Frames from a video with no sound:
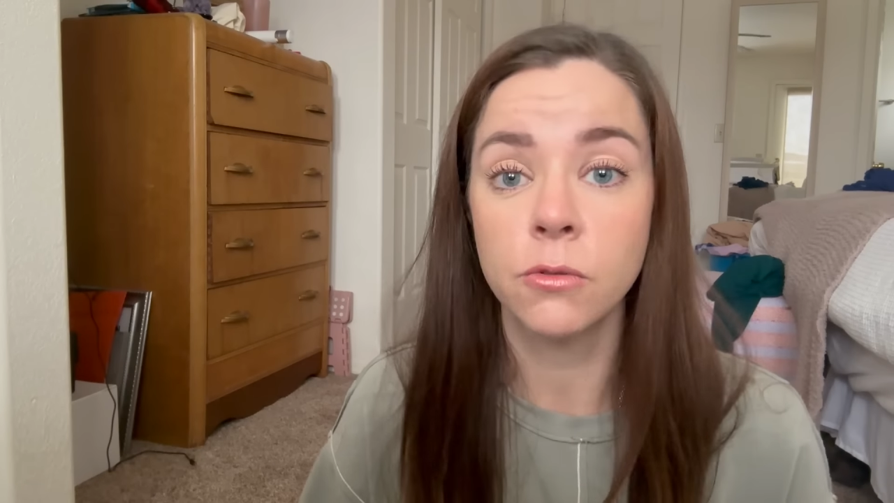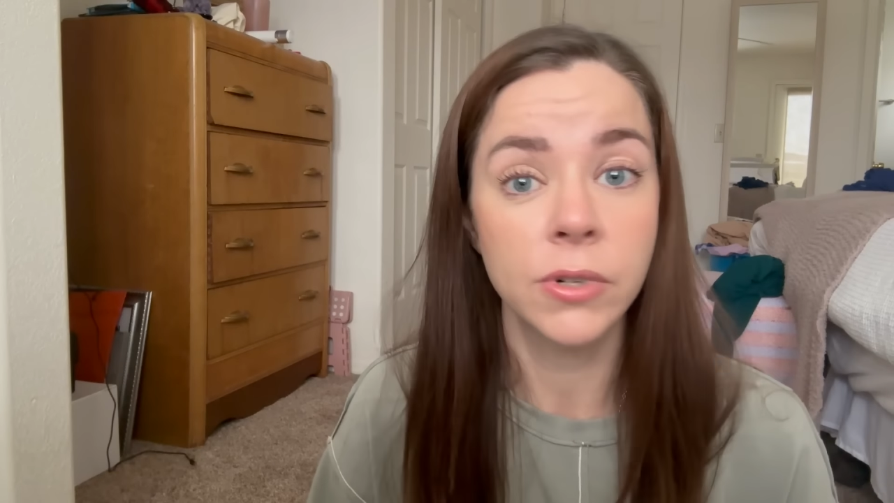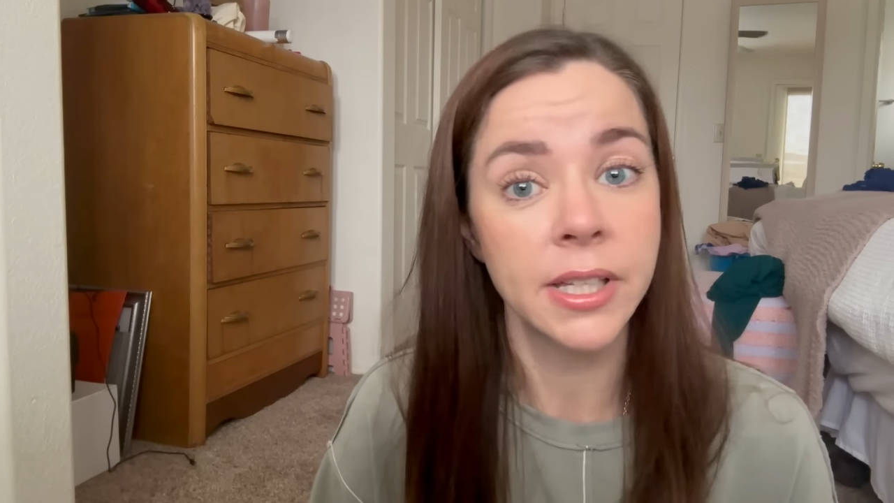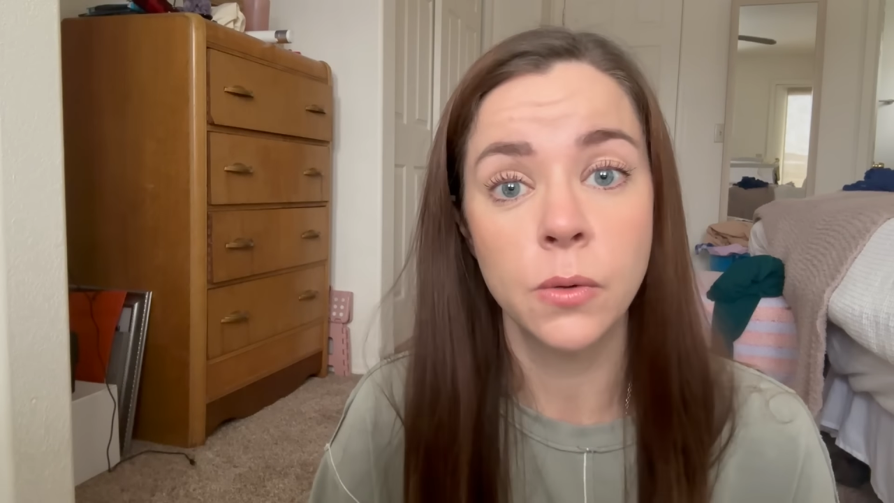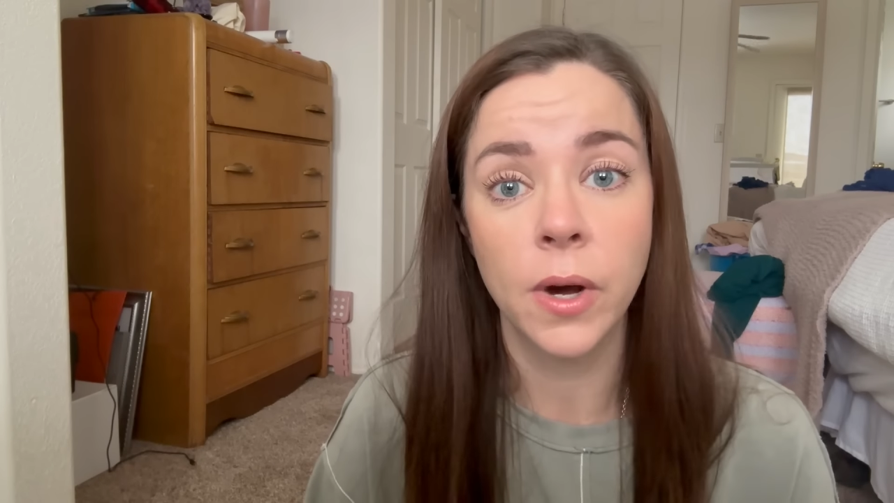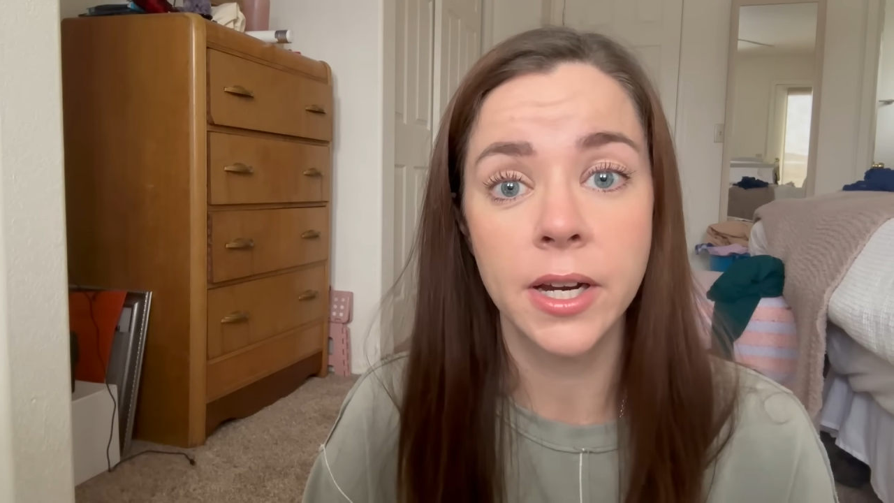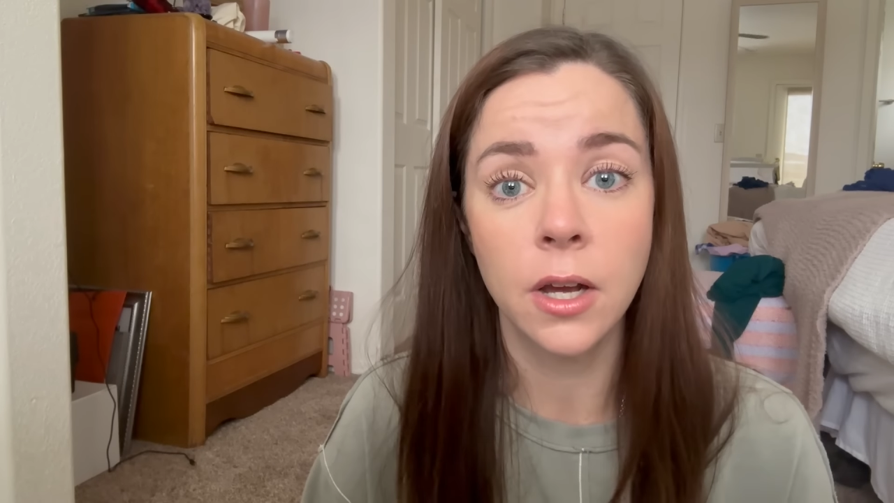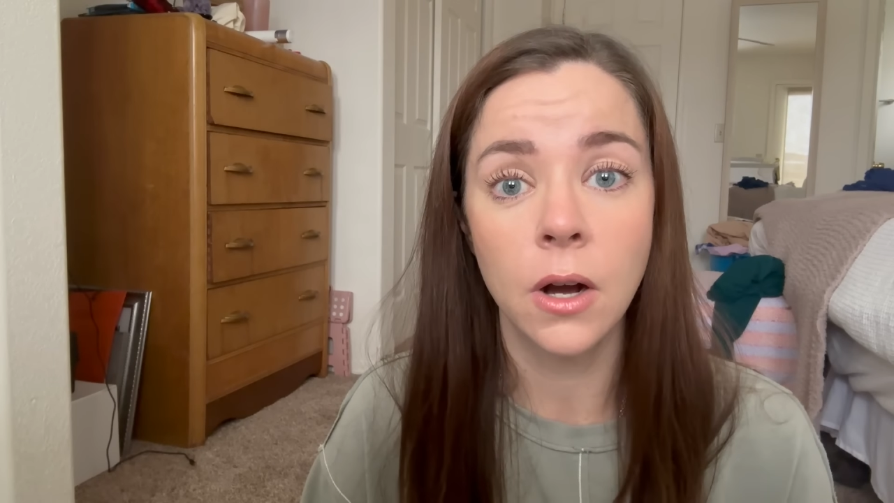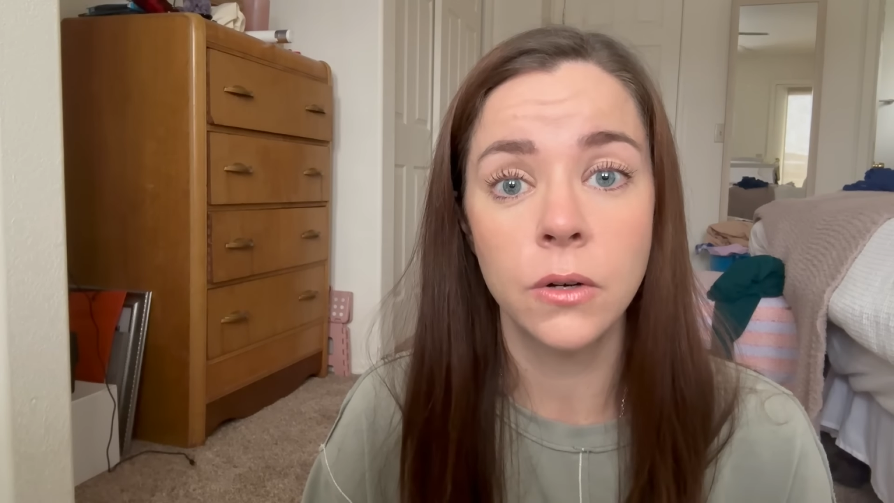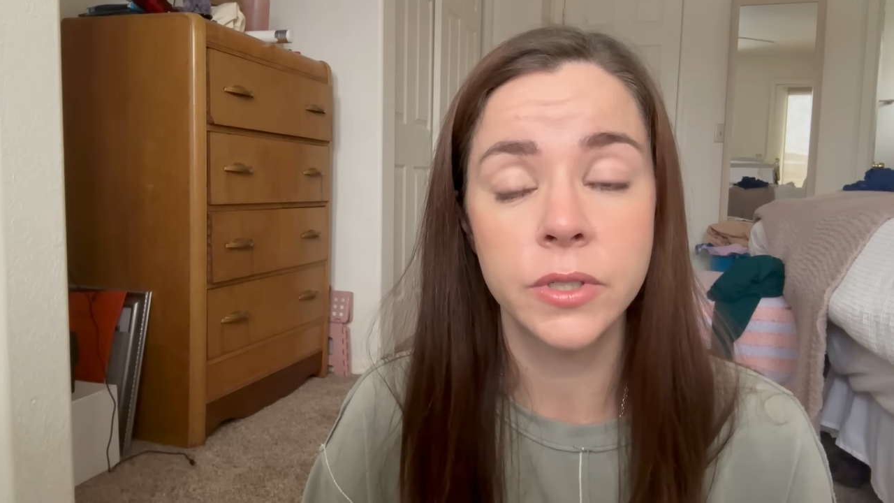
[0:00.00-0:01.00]
really want to
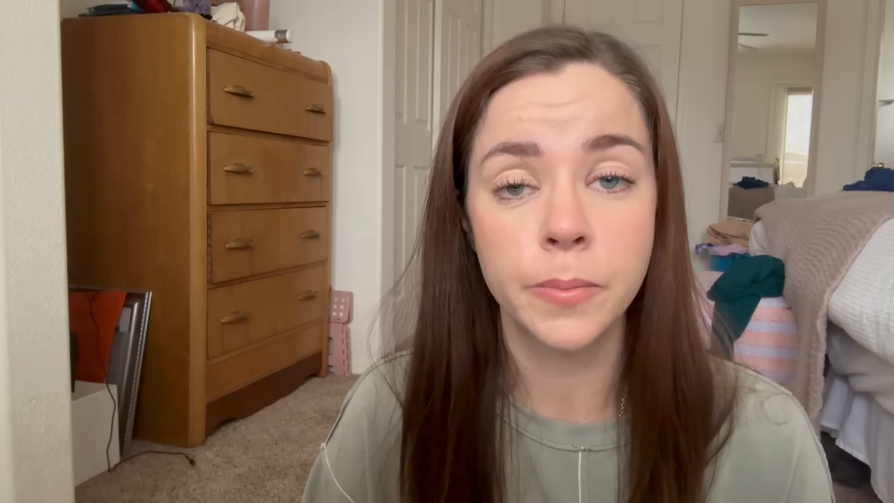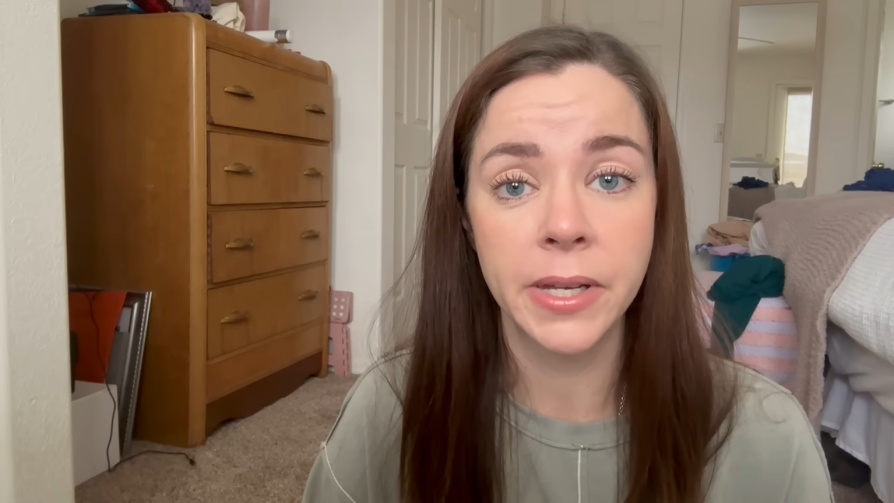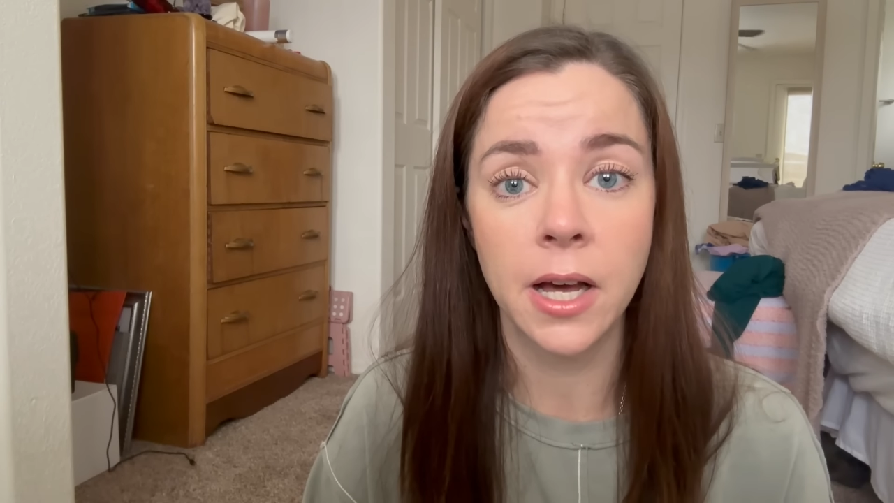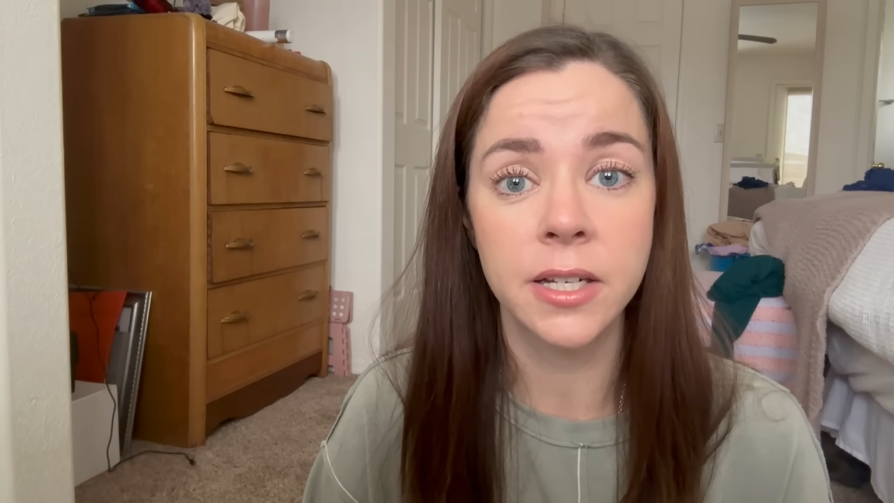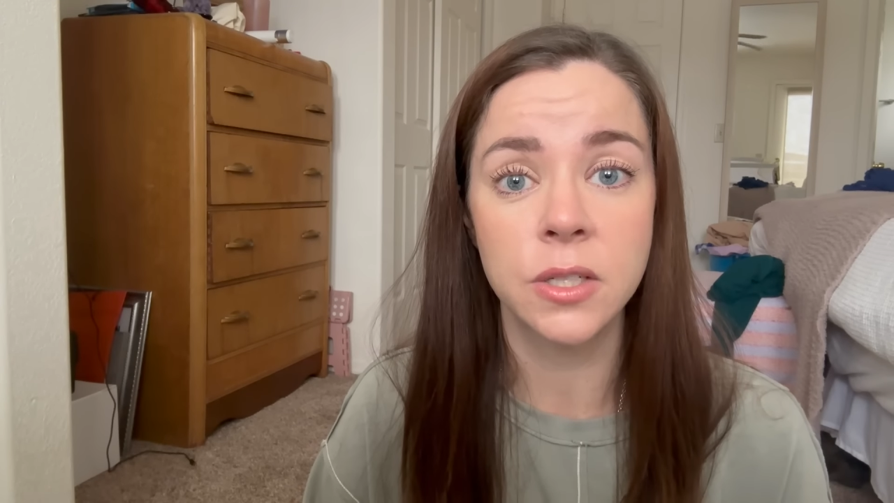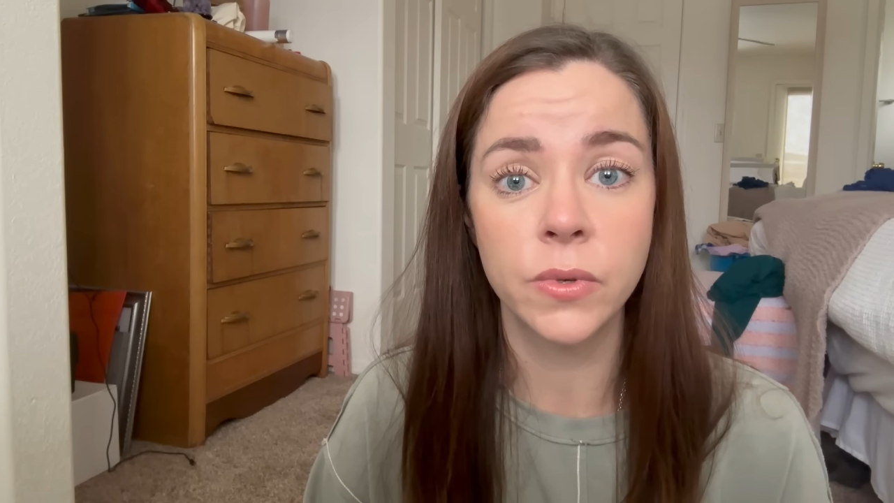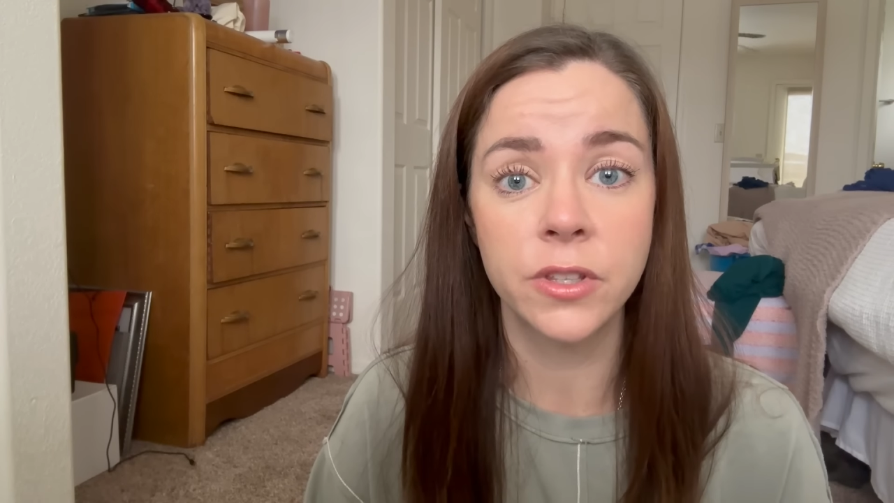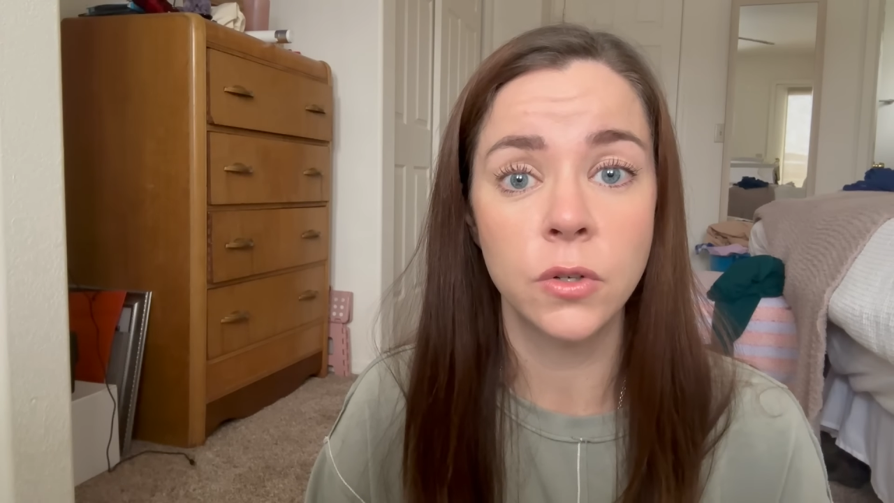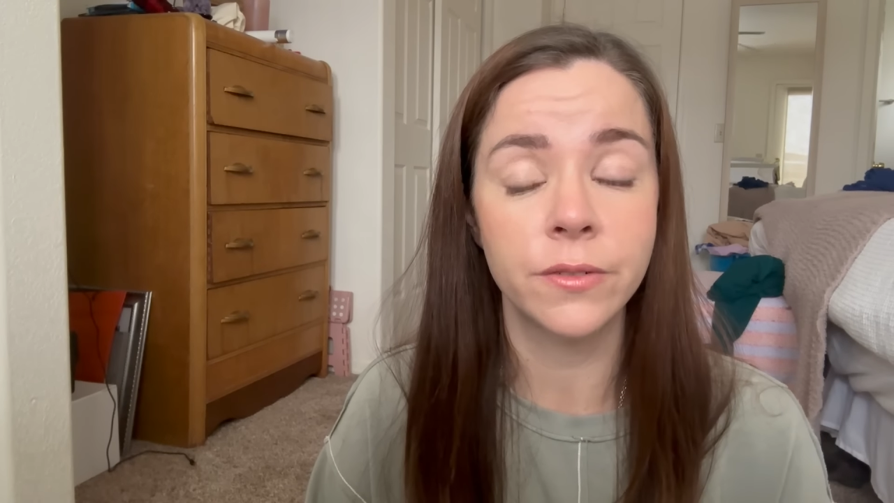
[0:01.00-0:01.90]
go, to be honest with you.